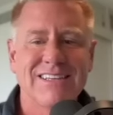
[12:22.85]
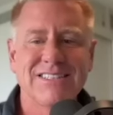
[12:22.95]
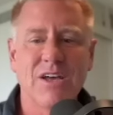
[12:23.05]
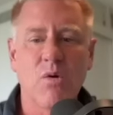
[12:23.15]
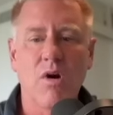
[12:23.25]

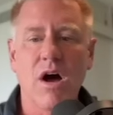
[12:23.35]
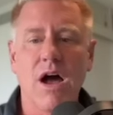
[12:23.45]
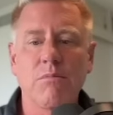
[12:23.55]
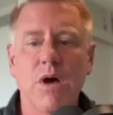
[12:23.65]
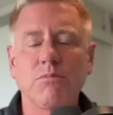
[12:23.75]
So uh,
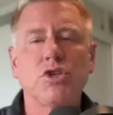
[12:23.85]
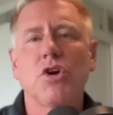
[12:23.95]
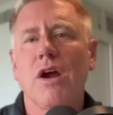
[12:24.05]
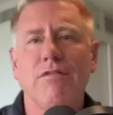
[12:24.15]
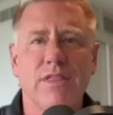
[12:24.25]
I'm, I'm
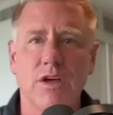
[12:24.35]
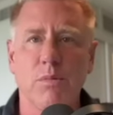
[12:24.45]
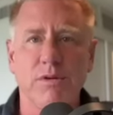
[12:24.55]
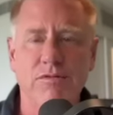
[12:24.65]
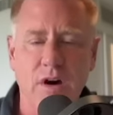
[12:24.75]
sure everything will
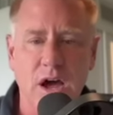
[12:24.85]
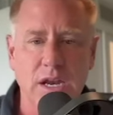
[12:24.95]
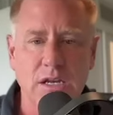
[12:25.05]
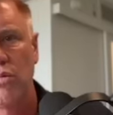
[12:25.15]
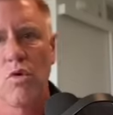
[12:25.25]
be
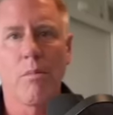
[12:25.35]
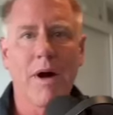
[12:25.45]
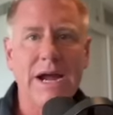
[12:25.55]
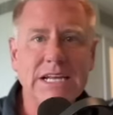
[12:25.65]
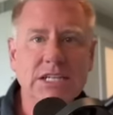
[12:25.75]
fine. Well,
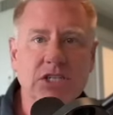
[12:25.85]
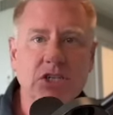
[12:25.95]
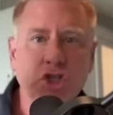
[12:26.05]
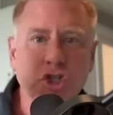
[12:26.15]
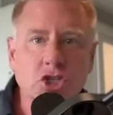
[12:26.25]
minus
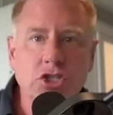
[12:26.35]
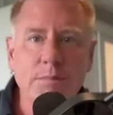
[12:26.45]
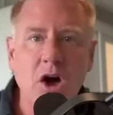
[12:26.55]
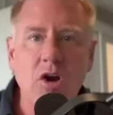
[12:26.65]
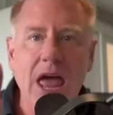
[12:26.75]
just
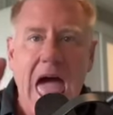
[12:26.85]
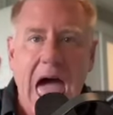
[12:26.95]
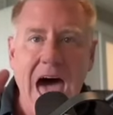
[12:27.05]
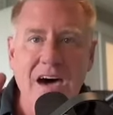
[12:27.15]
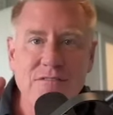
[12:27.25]
about
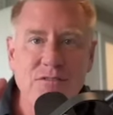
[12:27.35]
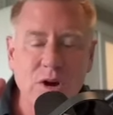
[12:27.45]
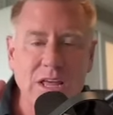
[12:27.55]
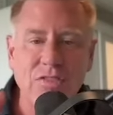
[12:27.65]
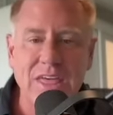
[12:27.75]

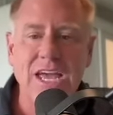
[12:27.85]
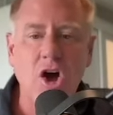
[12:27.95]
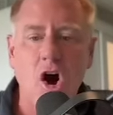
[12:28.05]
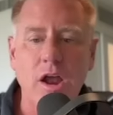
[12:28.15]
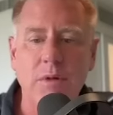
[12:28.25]
everything
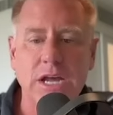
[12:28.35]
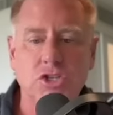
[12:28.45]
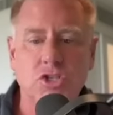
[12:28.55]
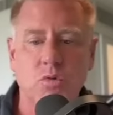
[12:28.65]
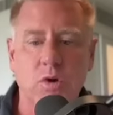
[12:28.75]
on my
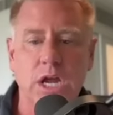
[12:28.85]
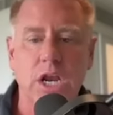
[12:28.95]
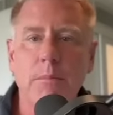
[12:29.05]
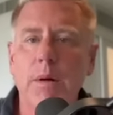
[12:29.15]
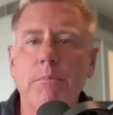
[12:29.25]

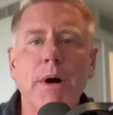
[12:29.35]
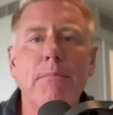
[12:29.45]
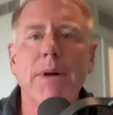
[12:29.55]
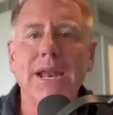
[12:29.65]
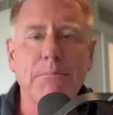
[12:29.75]
screen. My
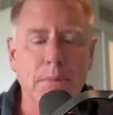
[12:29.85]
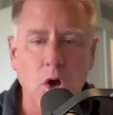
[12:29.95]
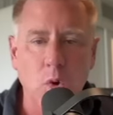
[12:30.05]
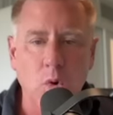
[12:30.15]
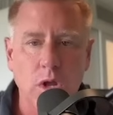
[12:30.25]
money
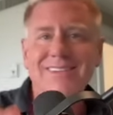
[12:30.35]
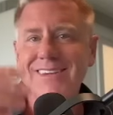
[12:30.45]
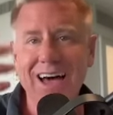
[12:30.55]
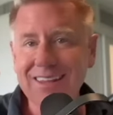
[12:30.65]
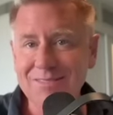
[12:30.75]
mode is
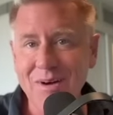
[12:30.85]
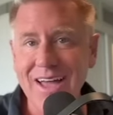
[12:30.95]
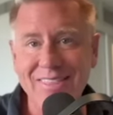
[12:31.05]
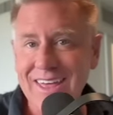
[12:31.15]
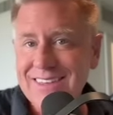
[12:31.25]
not
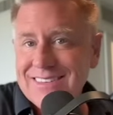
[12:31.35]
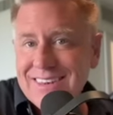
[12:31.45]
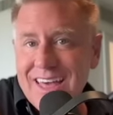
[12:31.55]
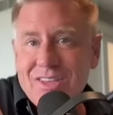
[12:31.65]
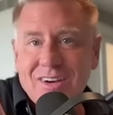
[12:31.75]
mine. That is
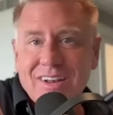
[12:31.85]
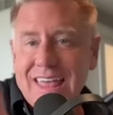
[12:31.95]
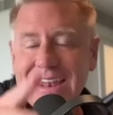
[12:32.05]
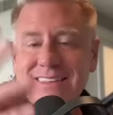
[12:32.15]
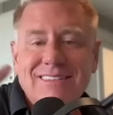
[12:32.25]
another.
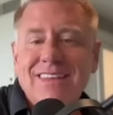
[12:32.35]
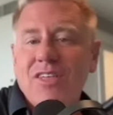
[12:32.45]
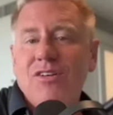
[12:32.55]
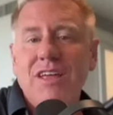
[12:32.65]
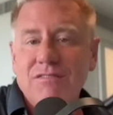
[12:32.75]
That is
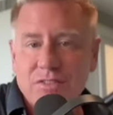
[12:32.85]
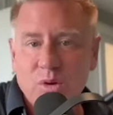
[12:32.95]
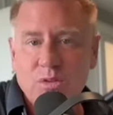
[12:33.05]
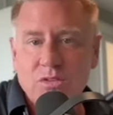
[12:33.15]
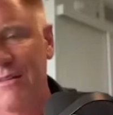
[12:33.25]
another
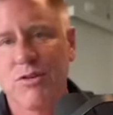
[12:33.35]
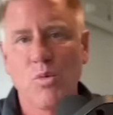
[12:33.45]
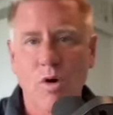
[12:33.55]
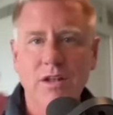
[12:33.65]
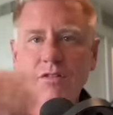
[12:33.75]
influencer. If you
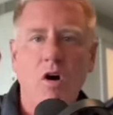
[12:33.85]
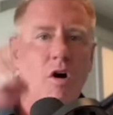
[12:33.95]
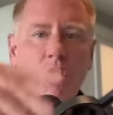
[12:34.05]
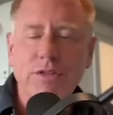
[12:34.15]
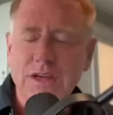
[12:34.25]
want
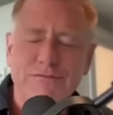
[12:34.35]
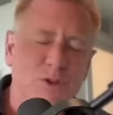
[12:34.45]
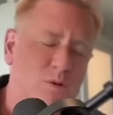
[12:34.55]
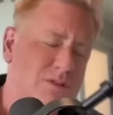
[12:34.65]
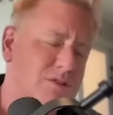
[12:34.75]
all the
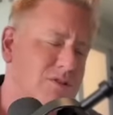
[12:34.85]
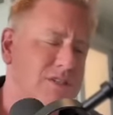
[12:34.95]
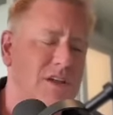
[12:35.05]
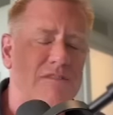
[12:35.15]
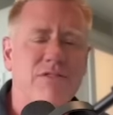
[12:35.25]
influencer
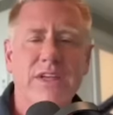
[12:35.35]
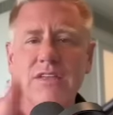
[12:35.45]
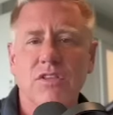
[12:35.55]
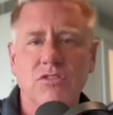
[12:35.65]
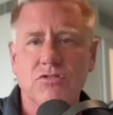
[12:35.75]
stuff, link
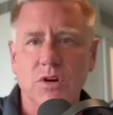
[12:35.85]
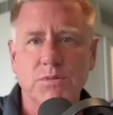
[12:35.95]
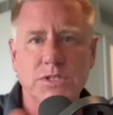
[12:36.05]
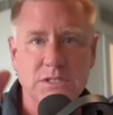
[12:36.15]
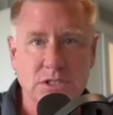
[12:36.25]
in the
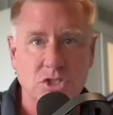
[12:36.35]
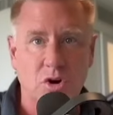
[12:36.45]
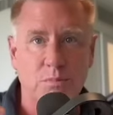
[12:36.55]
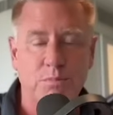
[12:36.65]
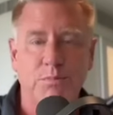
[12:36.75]
description. This is
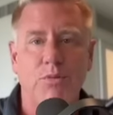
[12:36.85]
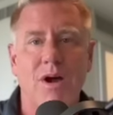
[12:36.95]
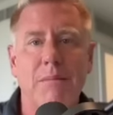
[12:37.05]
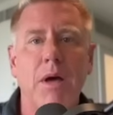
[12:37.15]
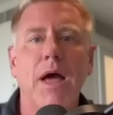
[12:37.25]
Chart
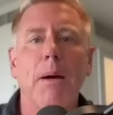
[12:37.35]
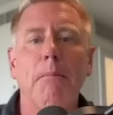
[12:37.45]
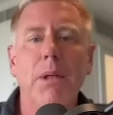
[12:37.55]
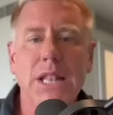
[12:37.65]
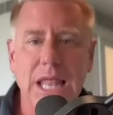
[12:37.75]
Prime
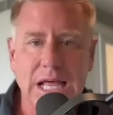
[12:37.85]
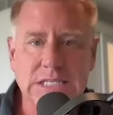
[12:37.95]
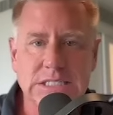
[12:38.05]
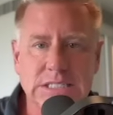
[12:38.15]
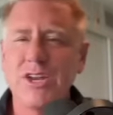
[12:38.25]

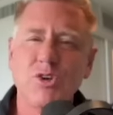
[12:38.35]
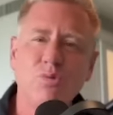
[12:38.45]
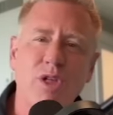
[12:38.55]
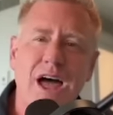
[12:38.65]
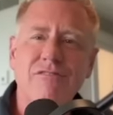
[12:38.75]
Plus. I
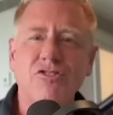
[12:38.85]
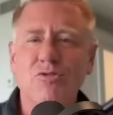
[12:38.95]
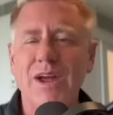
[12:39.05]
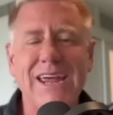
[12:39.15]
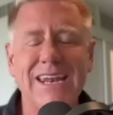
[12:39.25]
do live
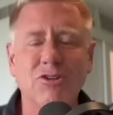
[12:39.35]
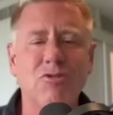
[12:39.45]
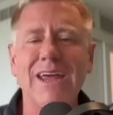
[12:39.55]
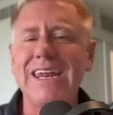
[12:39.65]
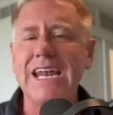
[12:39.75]
trade
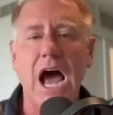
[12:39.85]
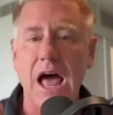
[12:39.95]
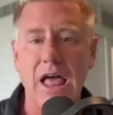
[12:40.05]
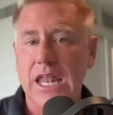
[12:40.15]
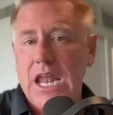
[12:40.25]
trading. I,
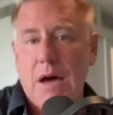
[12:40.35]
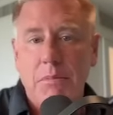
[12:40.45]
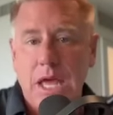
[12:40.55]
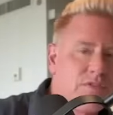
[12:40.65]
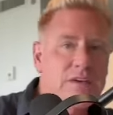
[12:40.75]
not
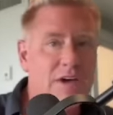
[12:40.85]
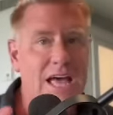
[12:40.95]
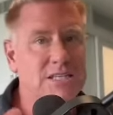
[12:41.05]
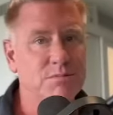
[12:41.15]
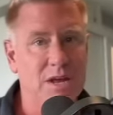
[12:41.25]
me. They've
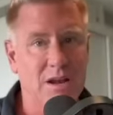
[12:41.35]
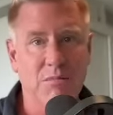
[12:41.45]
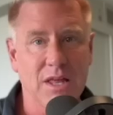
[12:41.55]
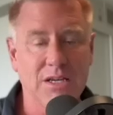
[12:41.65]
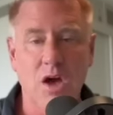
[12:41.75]
asked me, and I'm
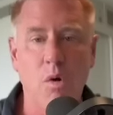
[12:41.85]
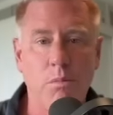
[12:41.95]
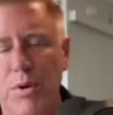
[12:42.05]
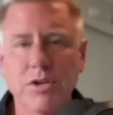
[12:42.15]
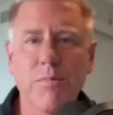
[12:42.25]
like, nope.
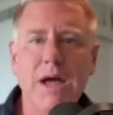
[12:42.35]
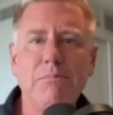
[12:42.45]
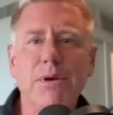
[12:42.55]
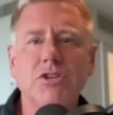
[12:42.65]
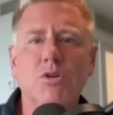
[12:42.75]
But my
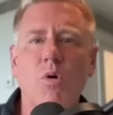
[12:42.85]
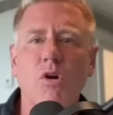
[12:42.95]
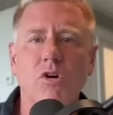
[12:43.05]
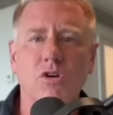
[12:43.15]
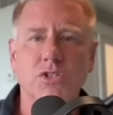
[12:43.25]
bits
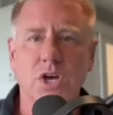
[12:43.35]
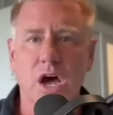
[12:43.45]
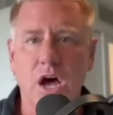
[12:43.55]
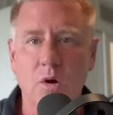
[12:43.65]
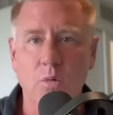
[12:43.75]
corners.
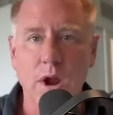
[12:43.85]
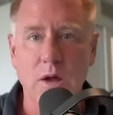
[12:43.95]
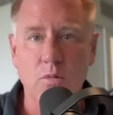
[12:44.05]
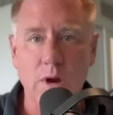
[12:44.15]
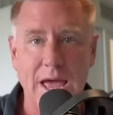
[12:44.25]
Uh, re
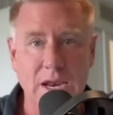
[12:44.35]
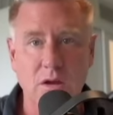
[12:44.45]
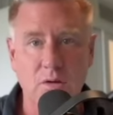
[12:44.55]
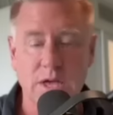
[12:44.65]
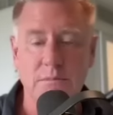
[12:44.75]
red.
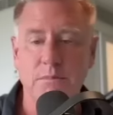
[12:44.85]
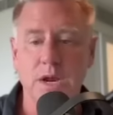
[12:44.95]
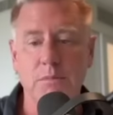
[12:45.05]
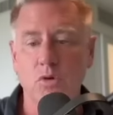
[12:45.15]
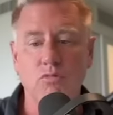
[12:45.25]
Okay,
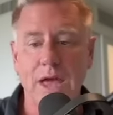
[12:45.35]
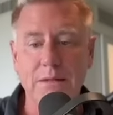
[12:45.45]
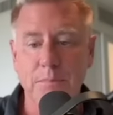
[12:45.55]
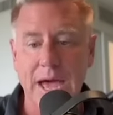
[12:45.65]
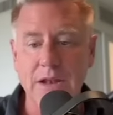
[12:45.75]
money mode.
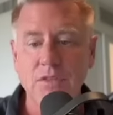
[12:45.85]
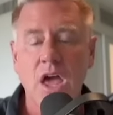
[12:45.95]
Red. Bad.